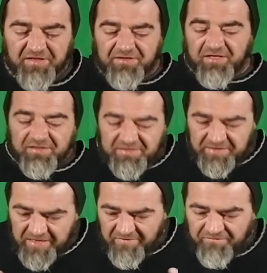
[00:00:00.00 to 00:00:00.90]
figure
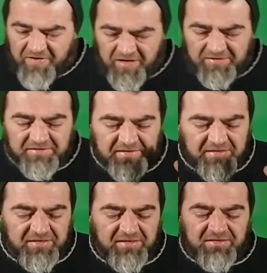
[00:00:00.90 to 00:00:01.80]
that I found
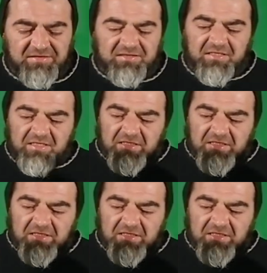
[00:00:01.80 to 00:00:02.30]
is